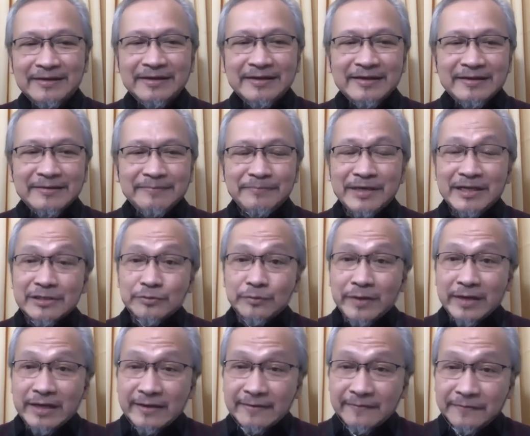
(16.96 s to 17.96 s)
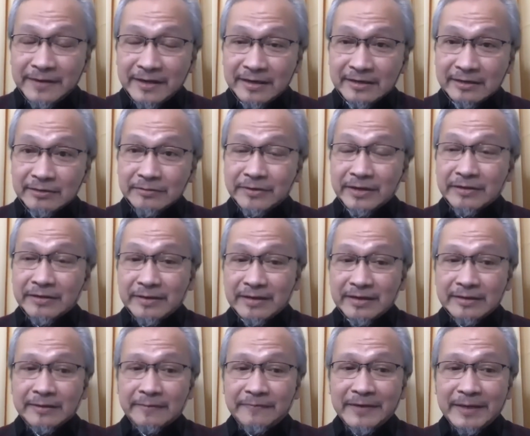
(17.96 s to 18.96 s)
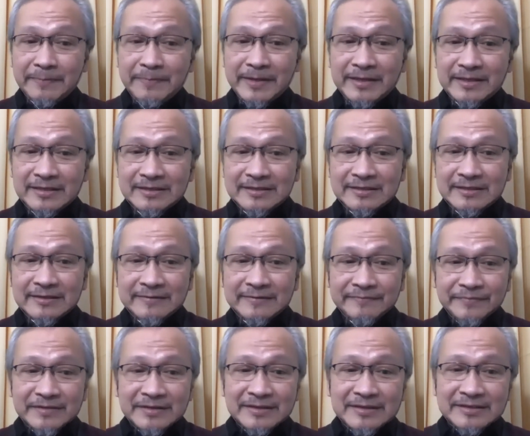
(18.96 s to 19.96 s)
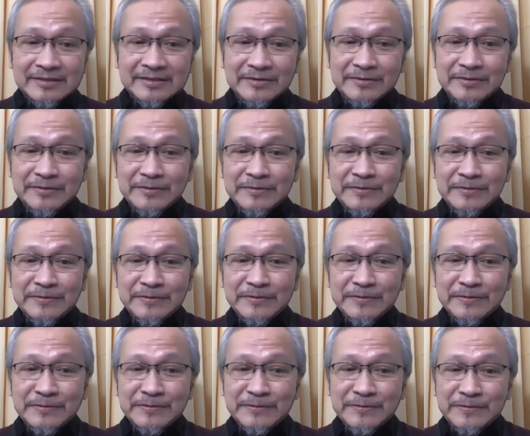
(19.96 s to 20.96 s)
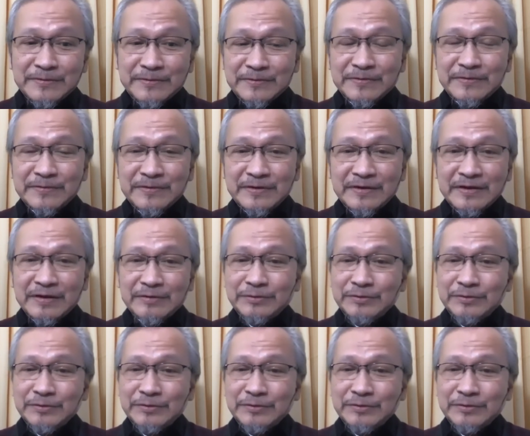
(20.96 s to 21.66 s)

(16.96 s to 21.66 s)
bills we have here in the Philippines. So how do they